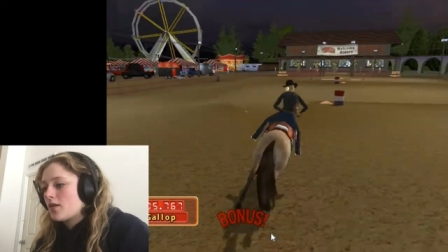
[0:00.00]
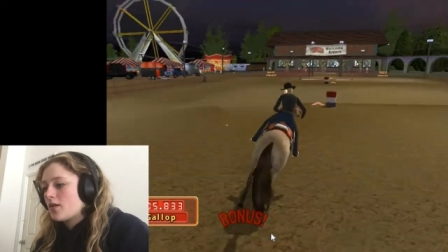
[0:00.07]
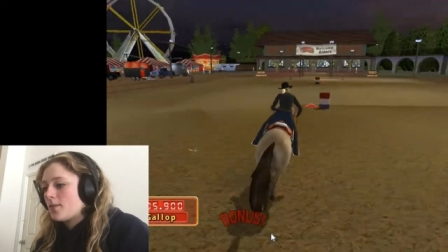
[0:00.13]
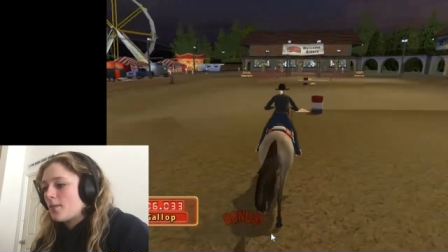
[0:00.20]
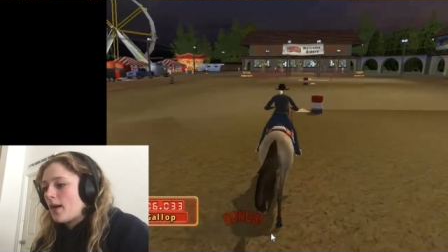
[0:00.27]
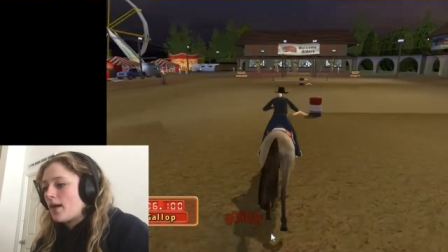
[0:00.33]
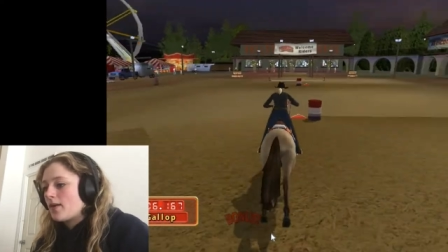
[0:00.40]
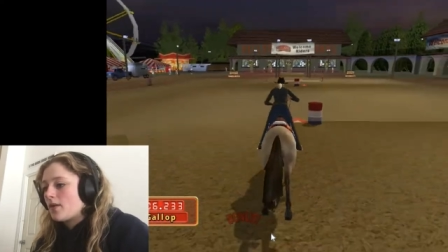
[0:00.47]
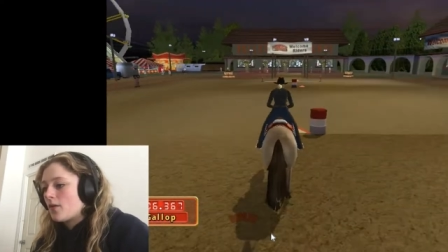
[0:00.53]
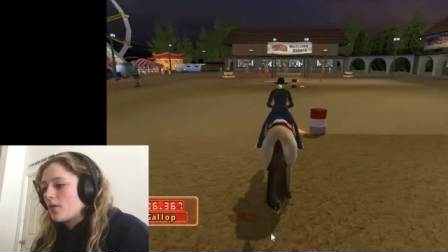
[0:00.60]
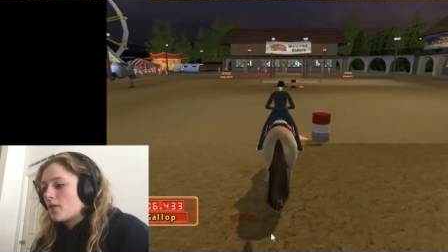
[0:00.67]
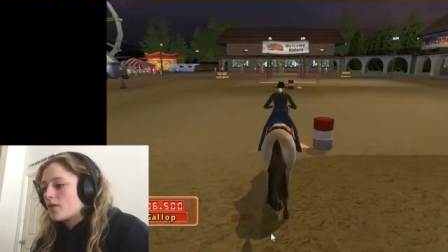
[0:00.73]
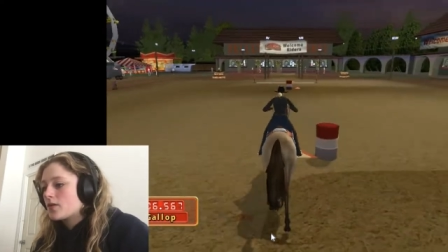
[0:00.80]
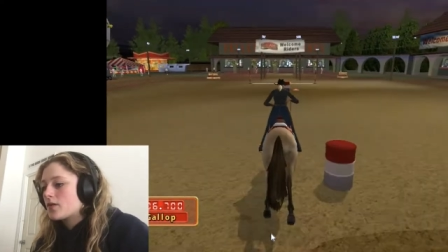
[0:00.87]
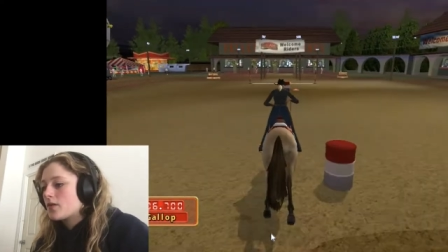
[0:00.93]
good-minded
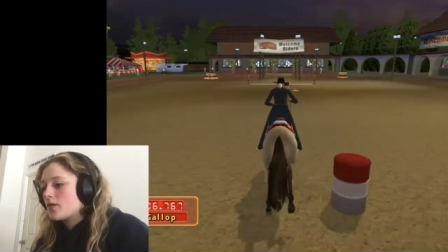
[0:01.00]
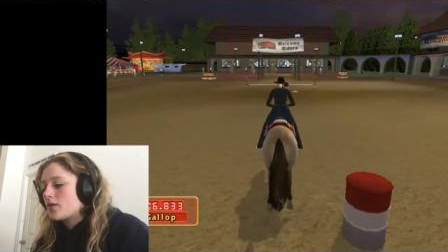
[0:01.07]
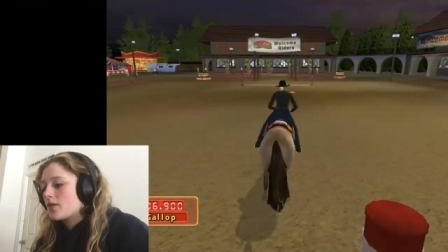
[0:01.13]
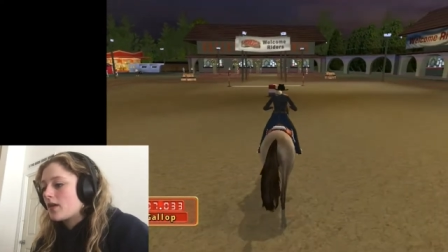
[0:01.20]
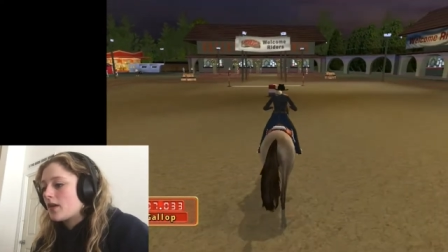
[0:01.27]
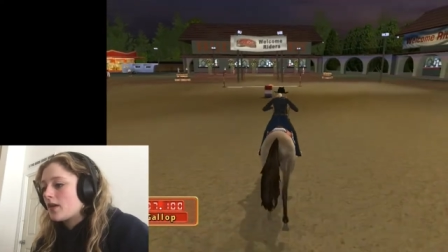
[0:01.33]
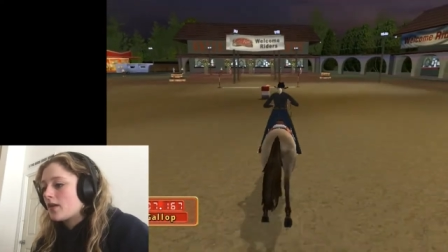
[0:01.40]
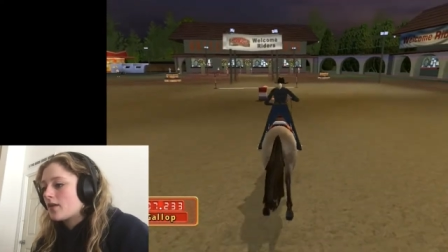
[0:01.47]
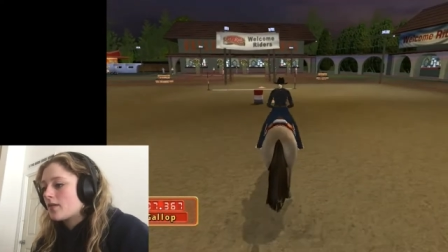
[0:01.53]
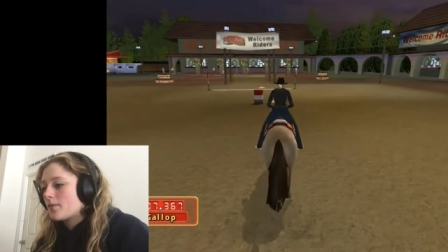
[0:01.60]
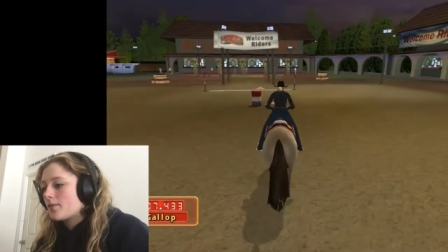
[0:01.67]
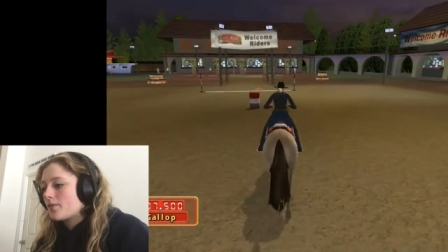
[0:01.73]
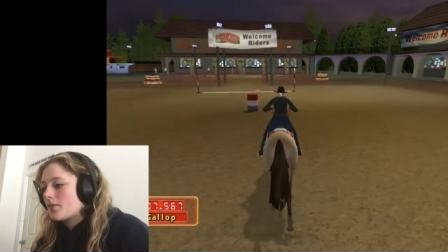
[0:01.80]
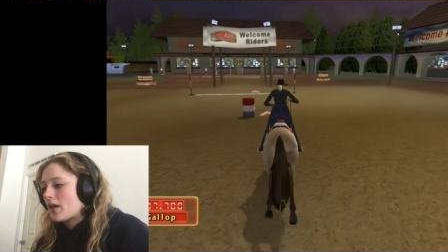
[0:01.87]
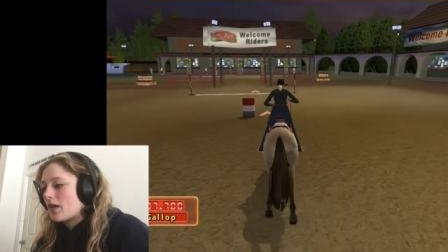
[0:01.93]
horse, too. Like,
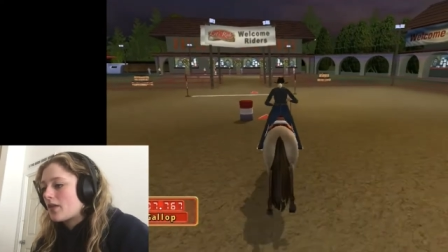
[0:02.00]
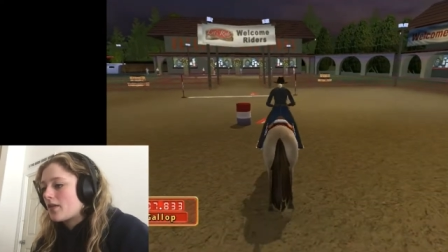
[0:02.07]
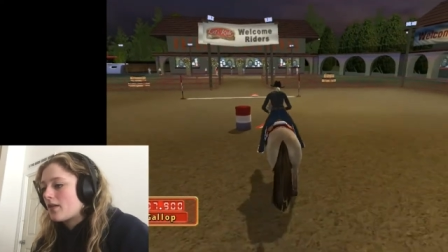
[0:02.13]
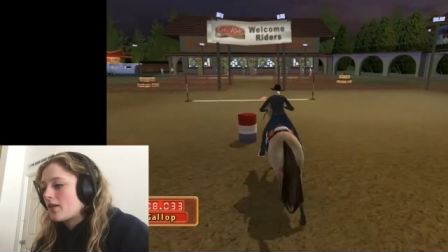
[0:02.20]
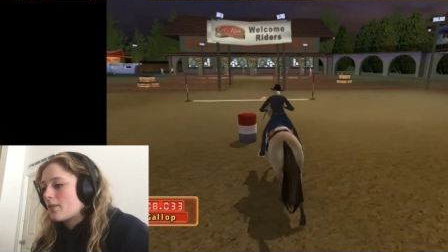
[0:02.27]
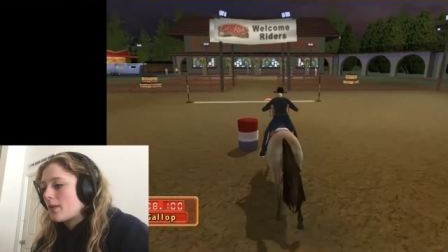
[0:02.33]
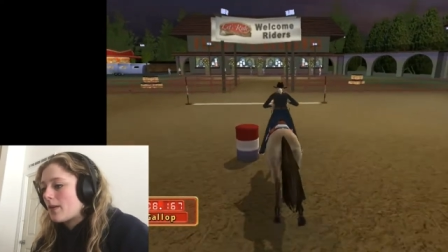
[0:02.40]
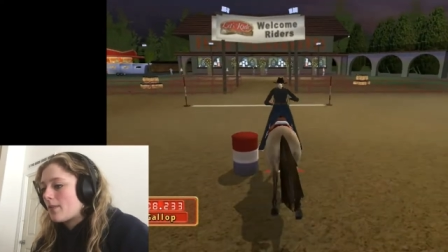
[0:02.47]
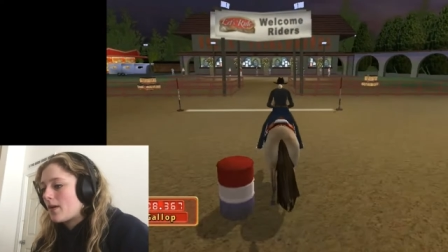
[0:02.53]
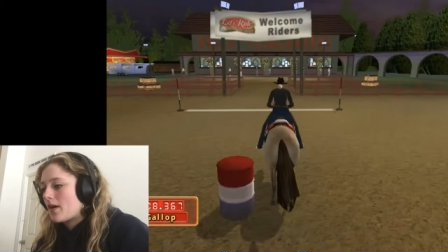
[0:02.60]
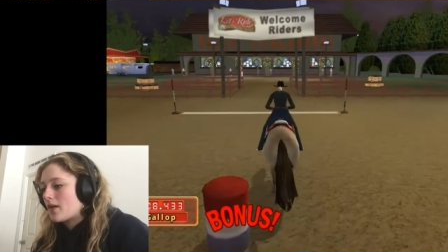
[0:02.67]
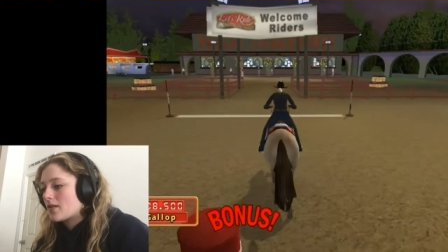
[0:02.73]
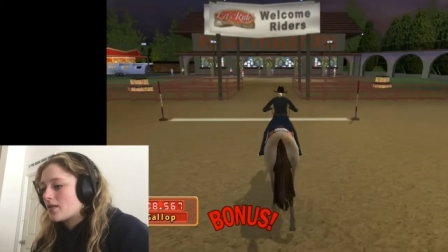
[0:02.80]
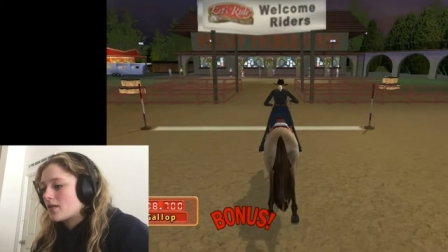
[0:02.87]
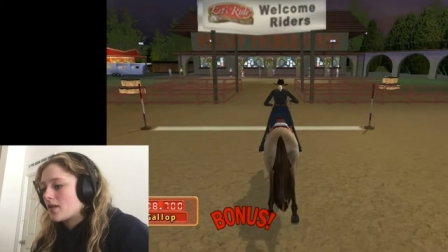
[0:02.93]
I think my
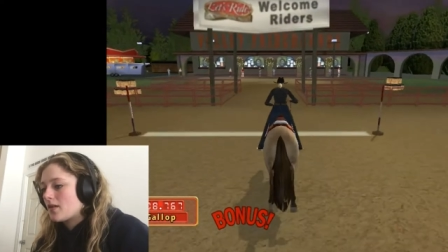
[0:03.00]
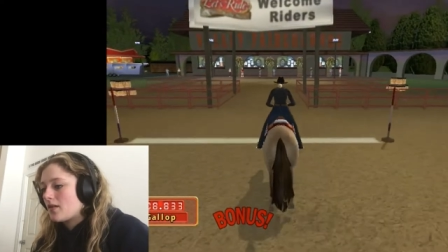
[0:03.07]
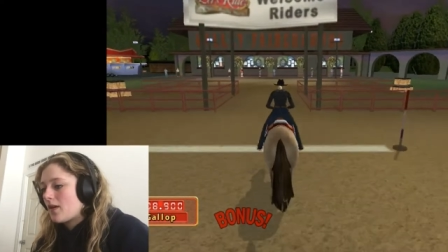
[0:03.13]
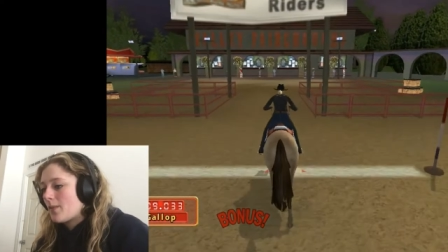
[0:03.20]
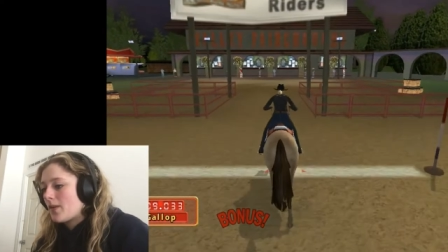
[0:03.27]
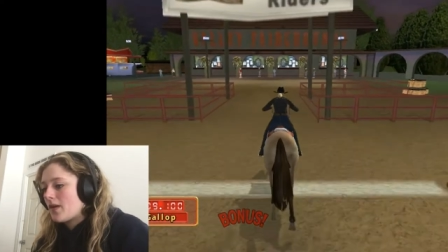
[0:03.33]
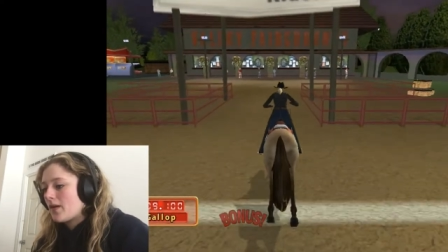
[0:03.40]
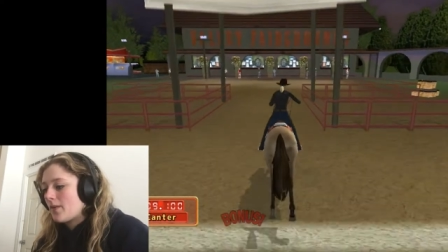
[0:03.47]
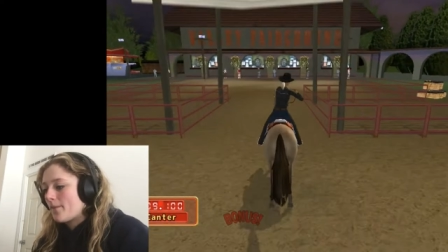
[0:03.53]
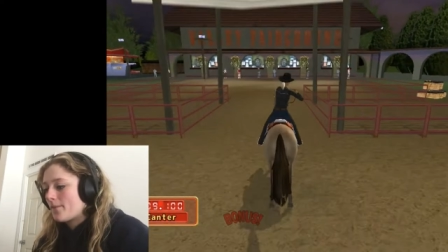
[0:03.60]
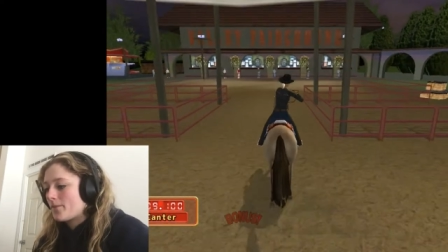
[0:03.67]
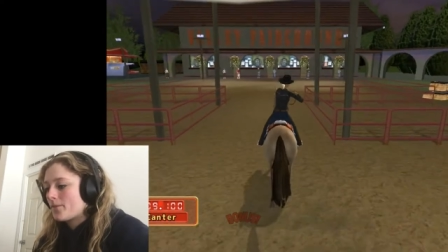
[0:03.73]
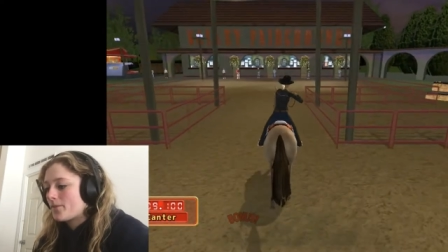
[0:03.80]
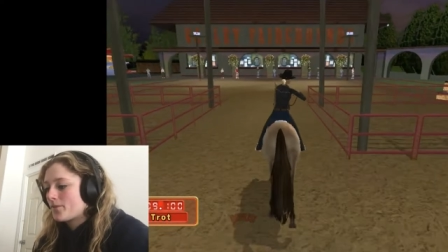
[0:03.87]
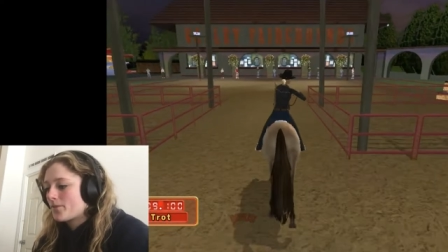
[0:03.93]
boss is going to let me
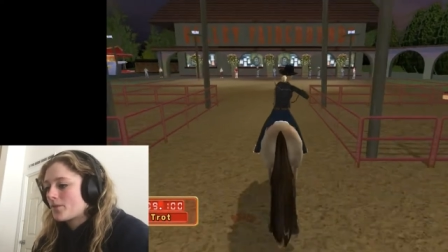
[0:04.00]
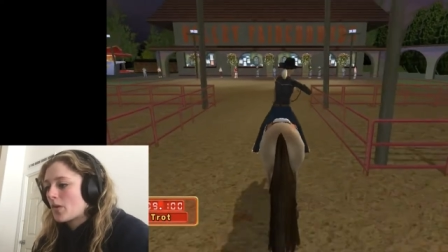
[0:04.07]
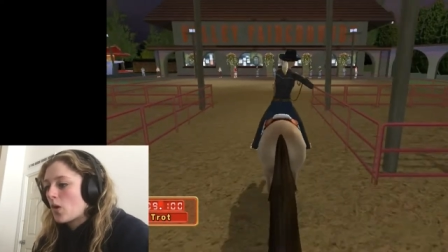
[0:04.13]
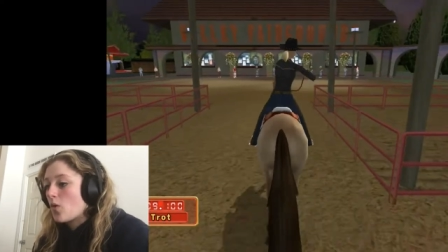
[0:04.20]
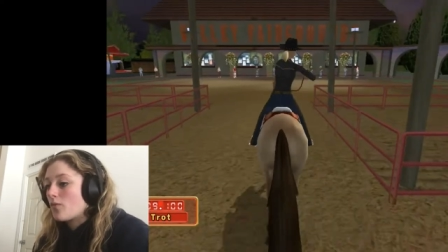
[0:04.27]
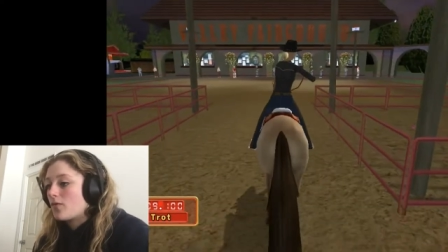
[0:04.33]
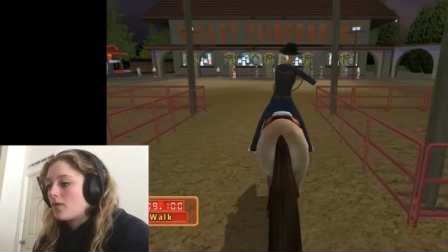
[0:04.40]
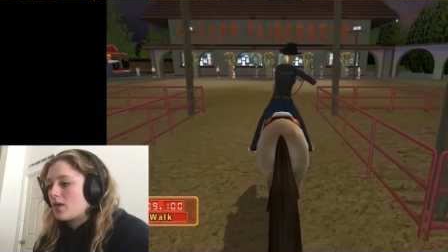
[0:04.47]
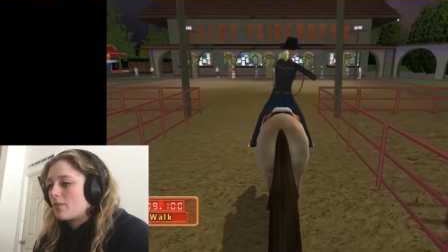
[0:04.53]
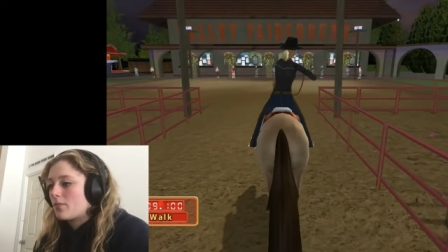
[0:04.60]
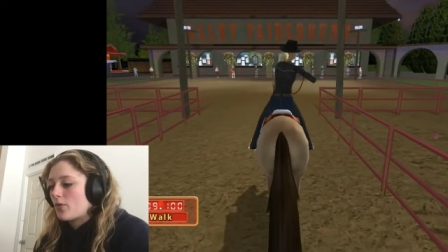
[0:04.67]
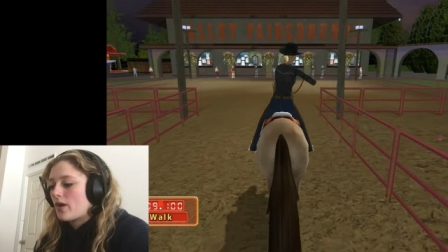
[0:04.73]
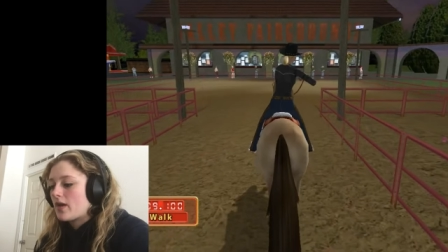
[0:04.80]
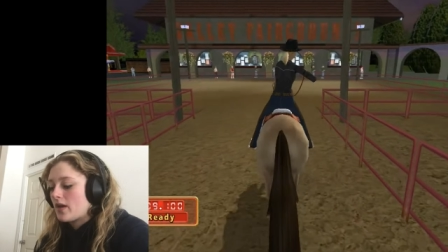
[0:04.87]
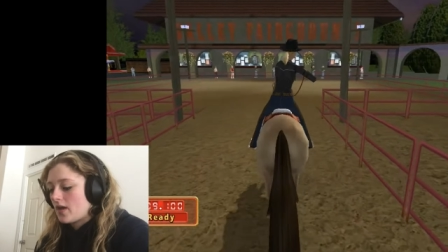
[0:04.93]
hopefully
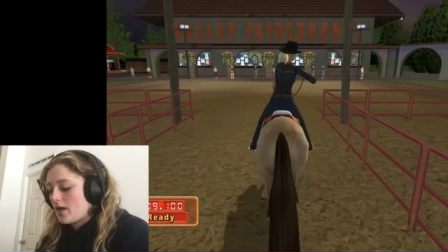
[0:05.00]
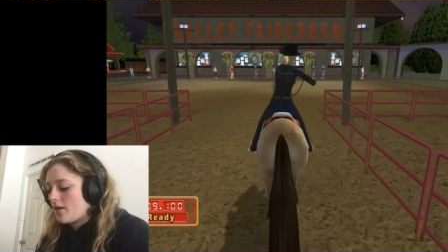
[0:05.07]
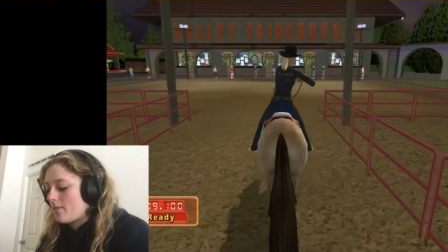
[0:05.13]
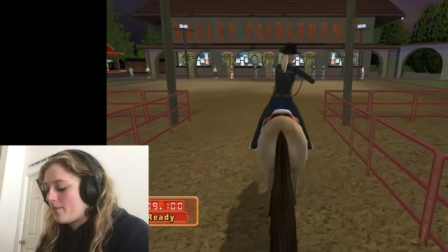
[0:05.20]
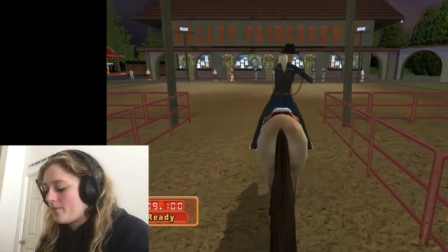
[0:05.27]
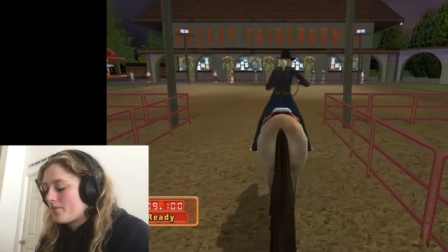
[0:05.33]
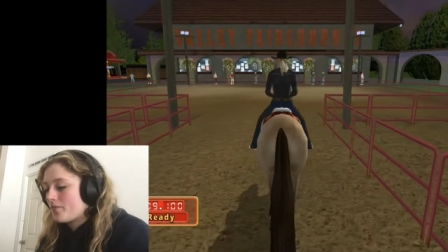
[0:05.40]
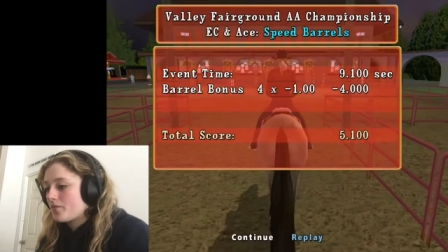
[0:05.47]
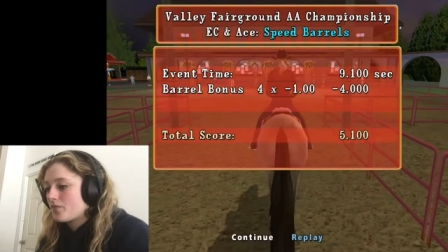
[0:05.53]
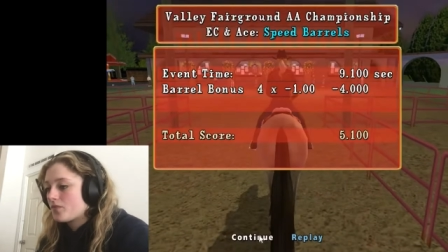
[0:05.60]
break him